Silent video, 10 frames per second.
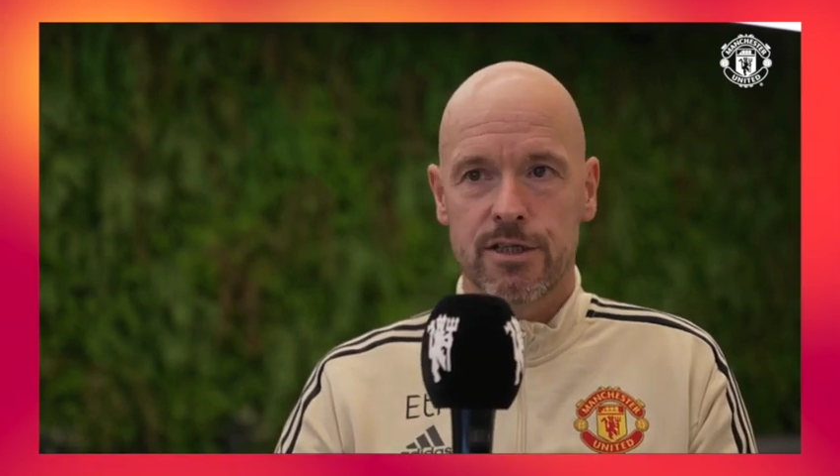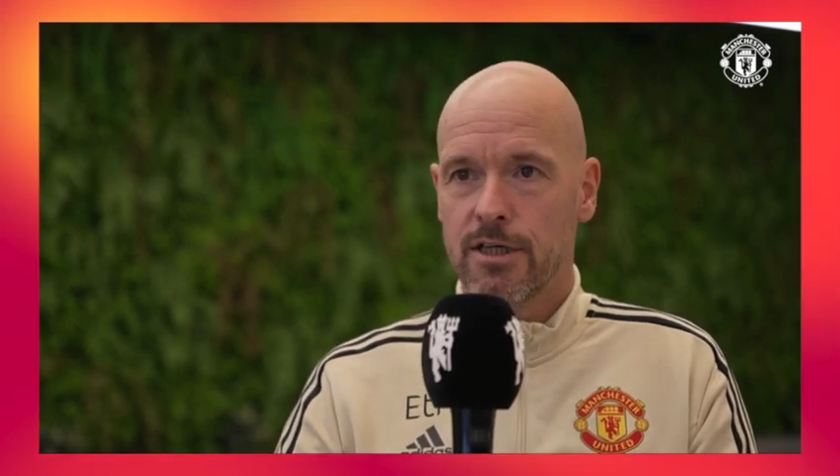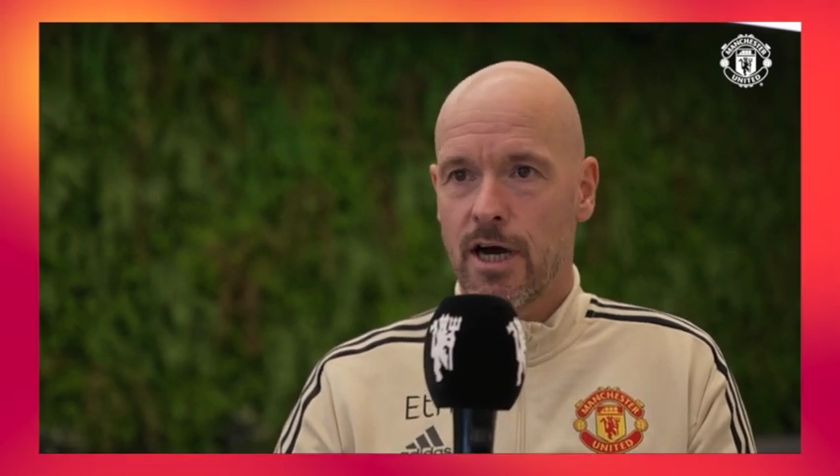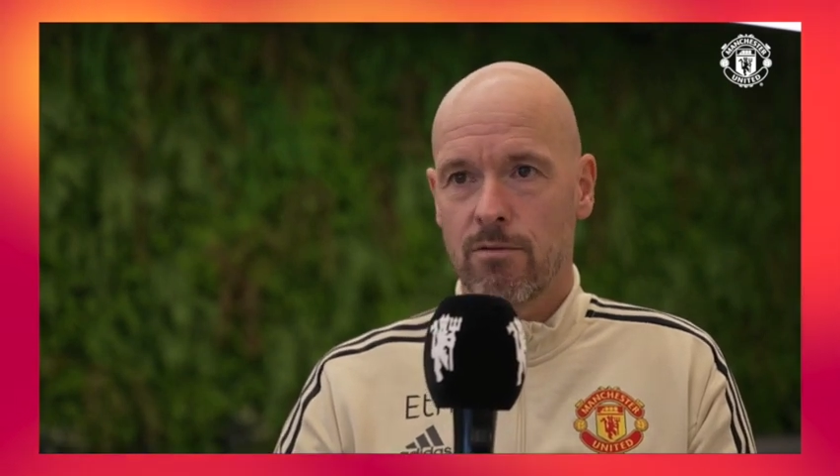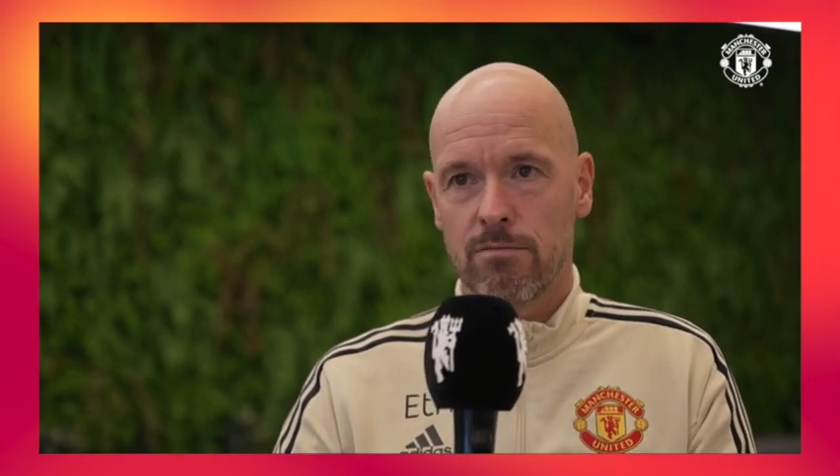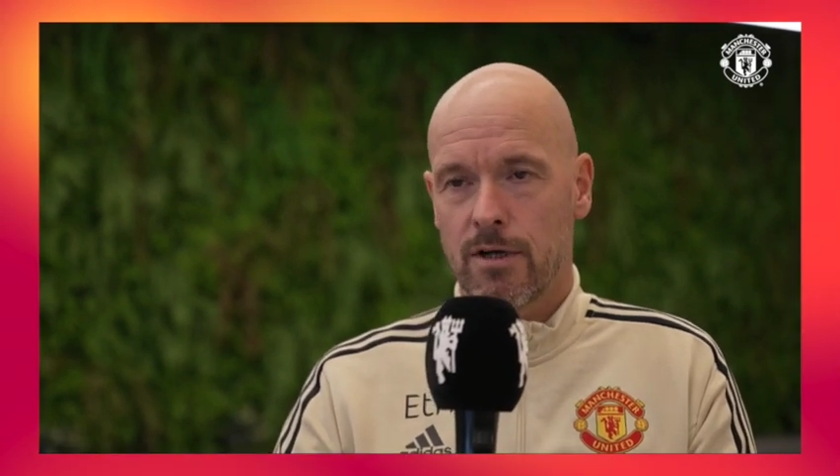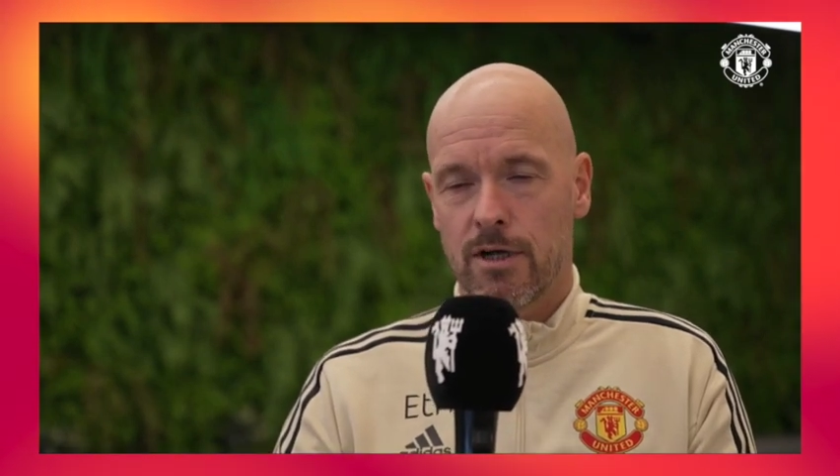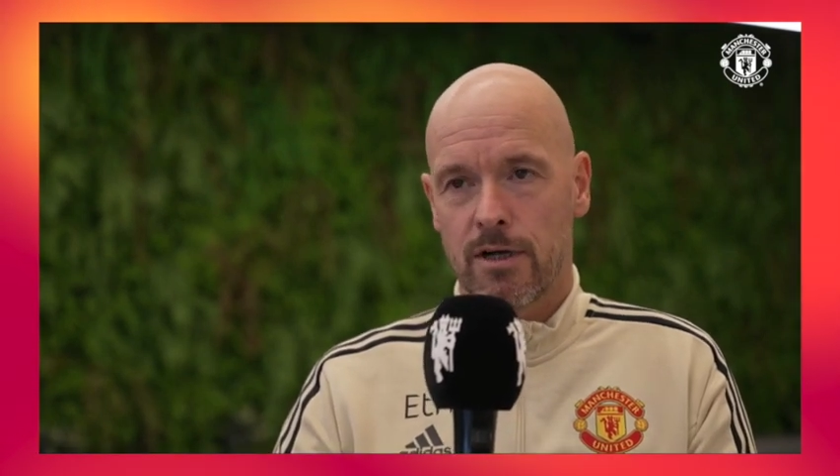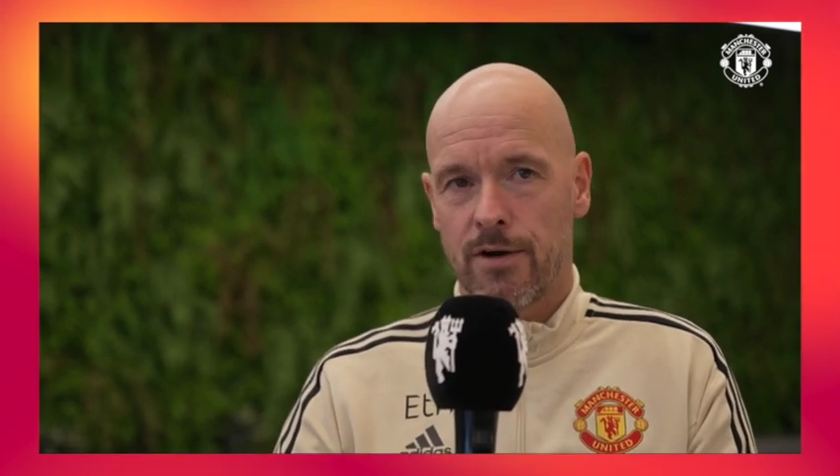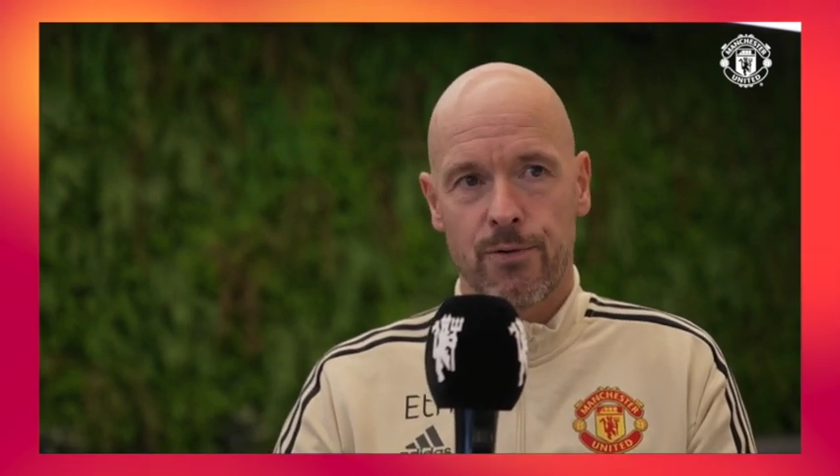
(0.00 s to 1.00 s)
see now,
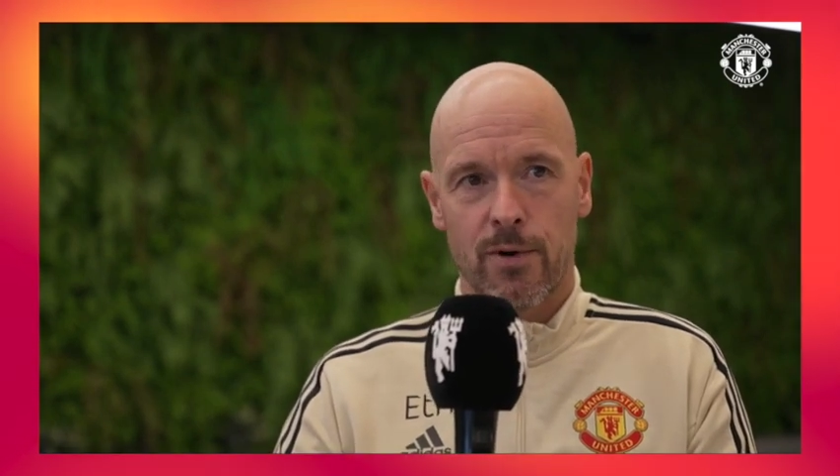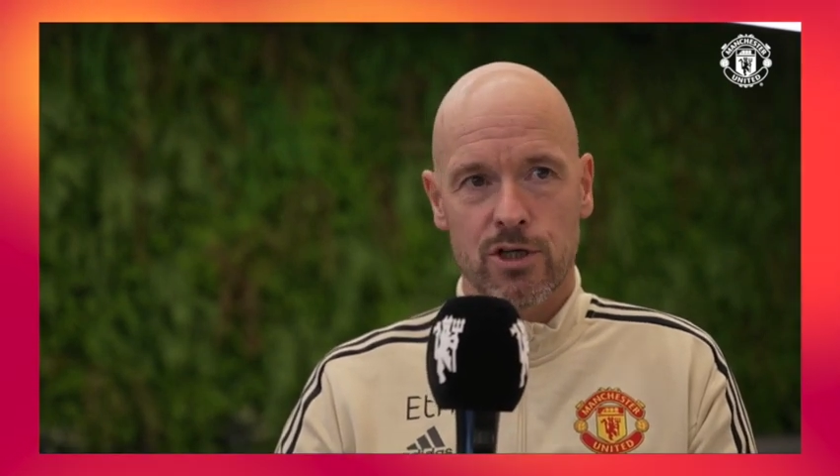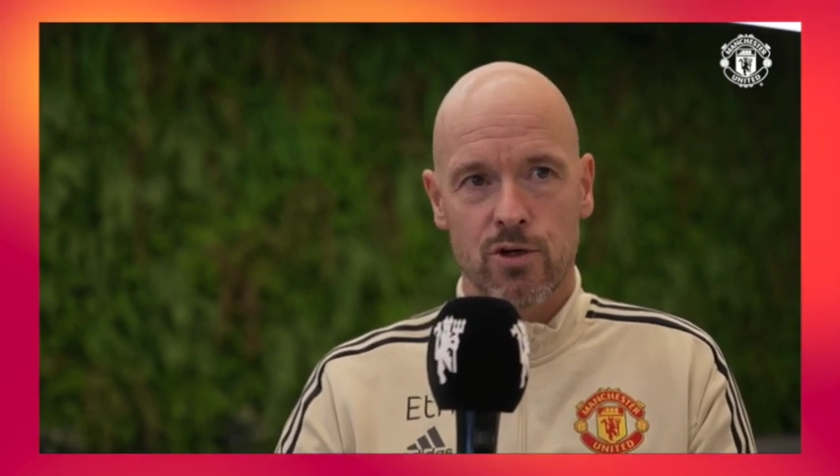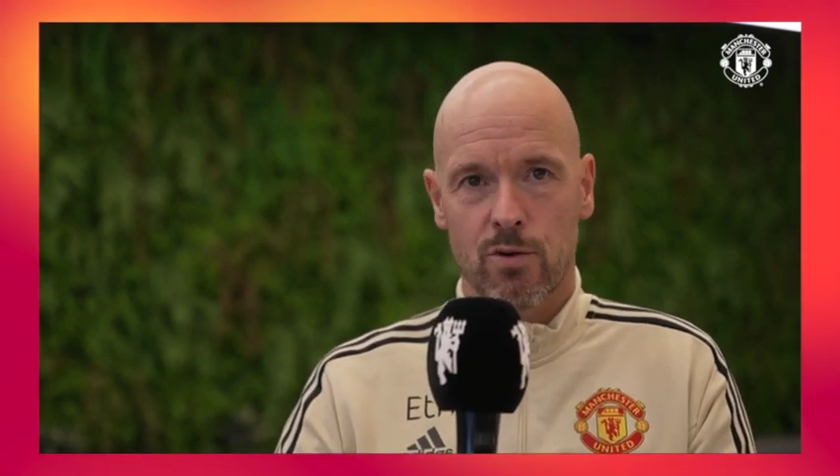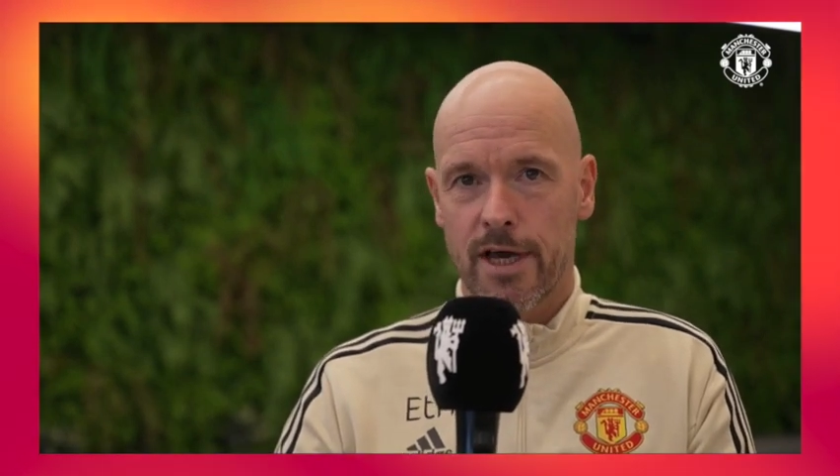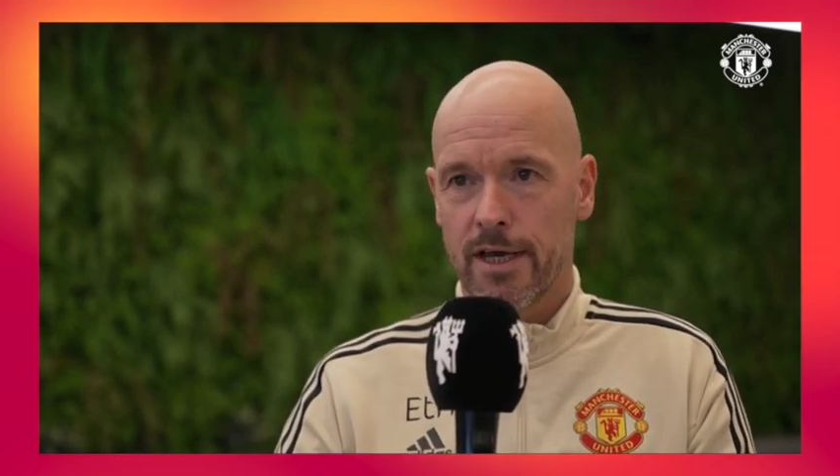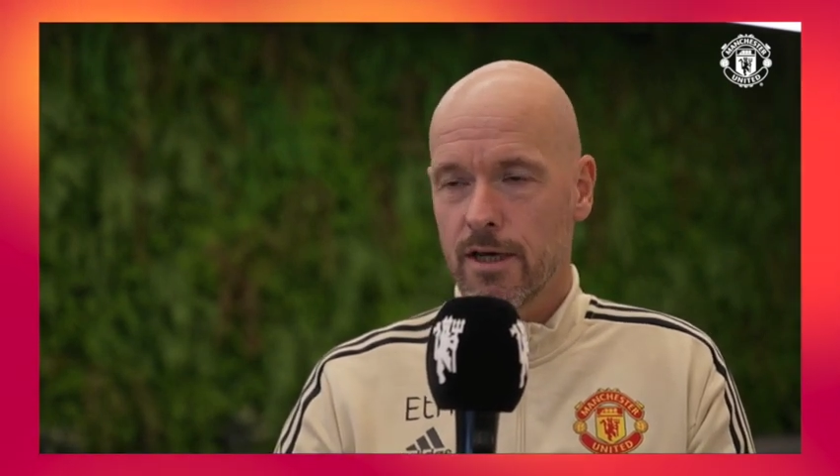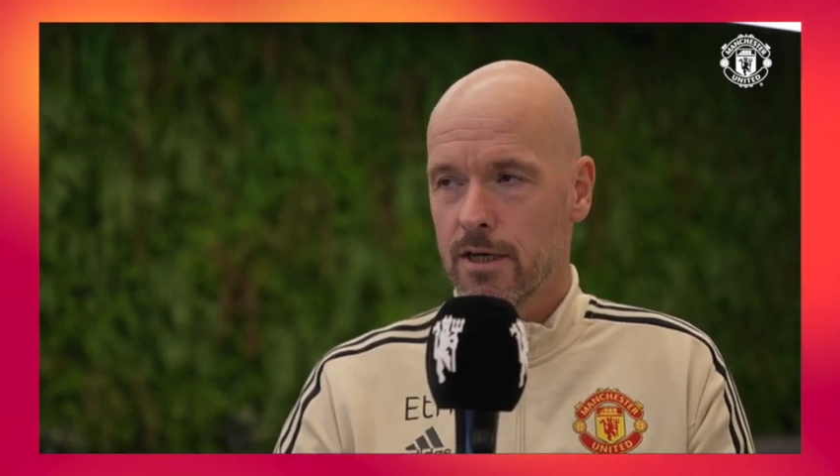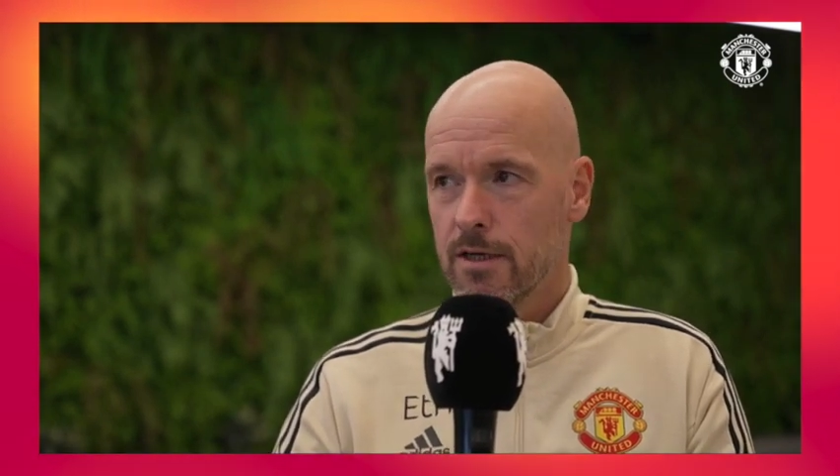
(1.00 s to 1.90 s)
everyone is okay.